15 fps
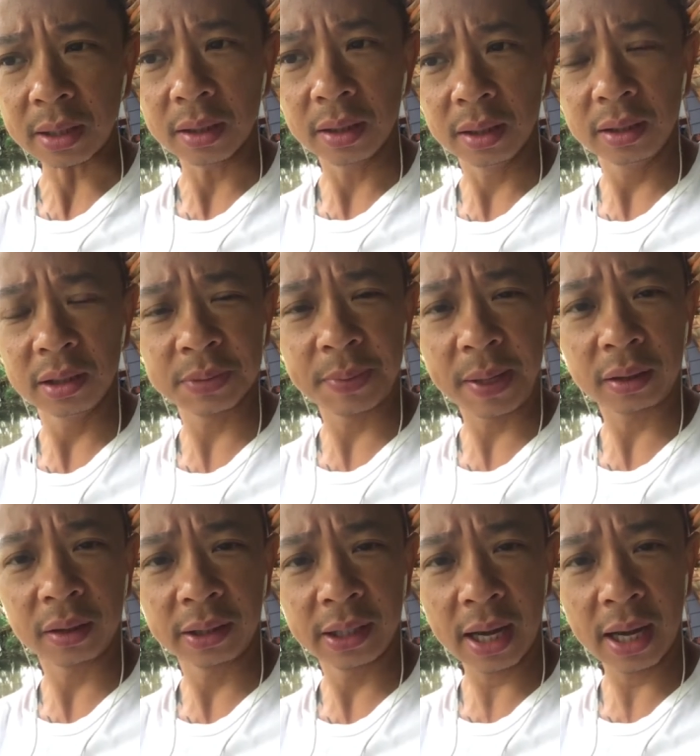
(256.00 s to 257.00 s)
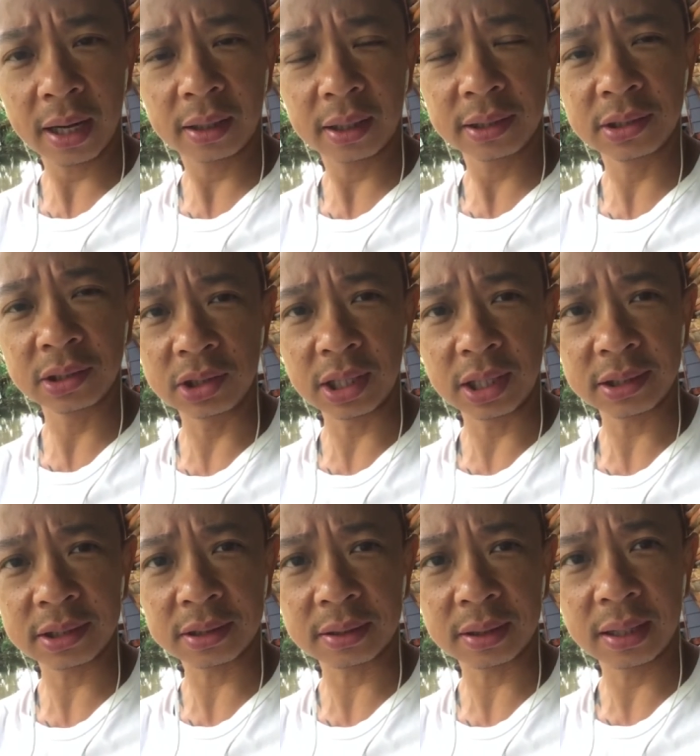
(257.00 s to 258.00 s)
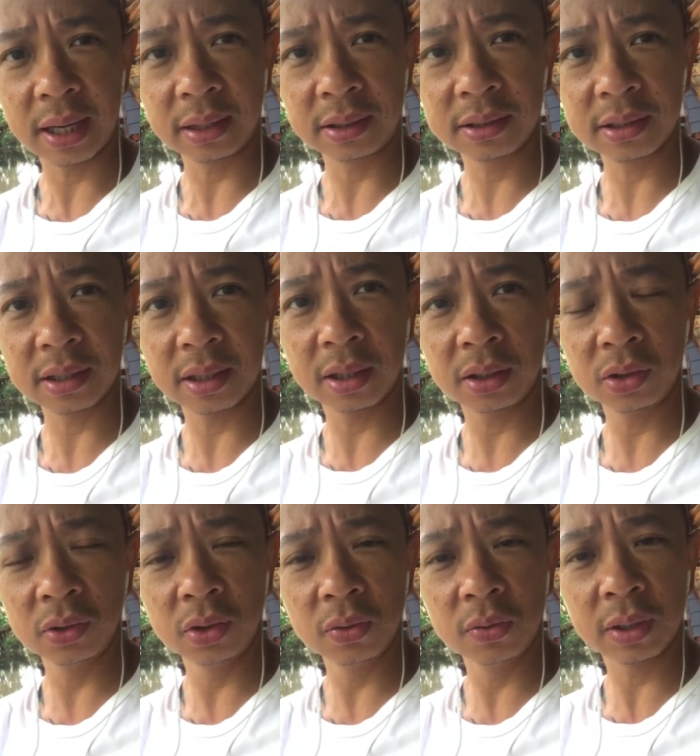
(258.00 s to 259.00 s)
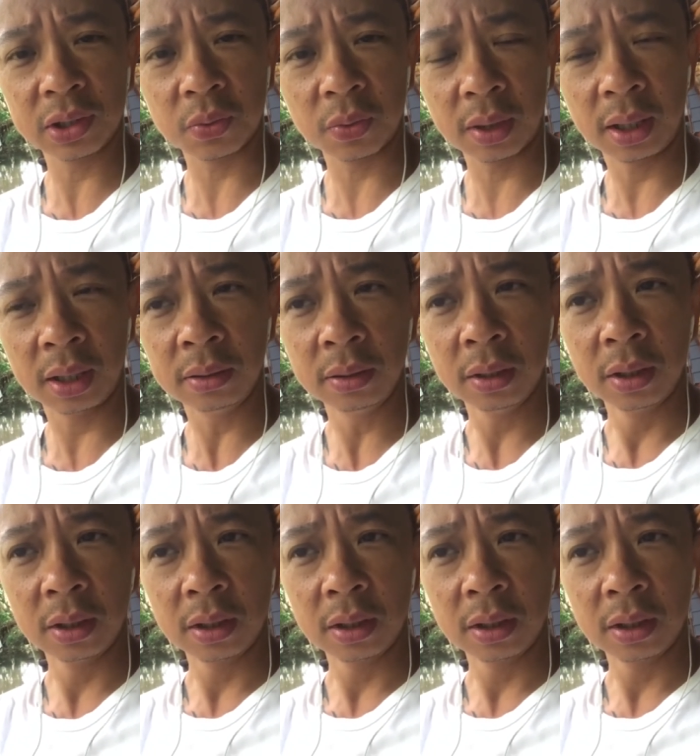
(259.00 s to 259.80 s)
uh, is spent on that, and I suggest that uh, you do as well.